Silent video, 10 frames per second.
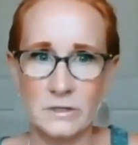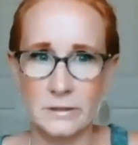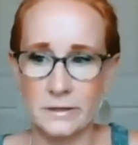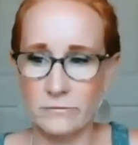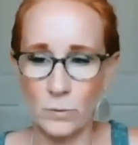
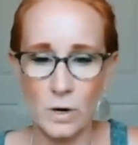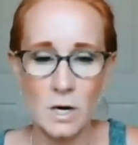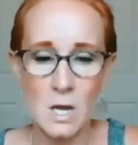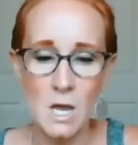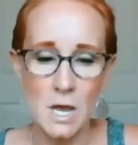They're
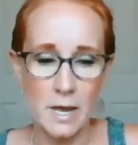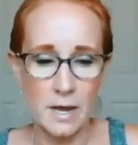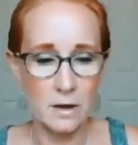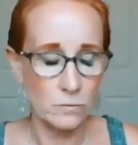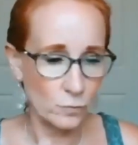everywhere.
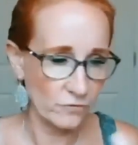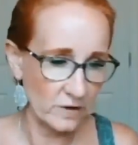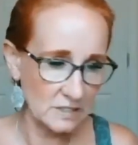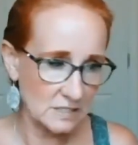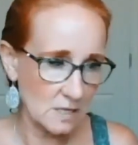And we're
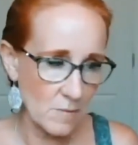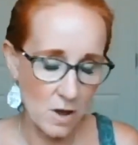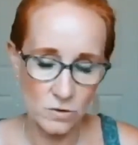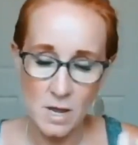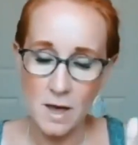facing them
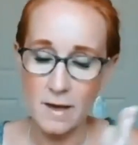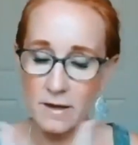out.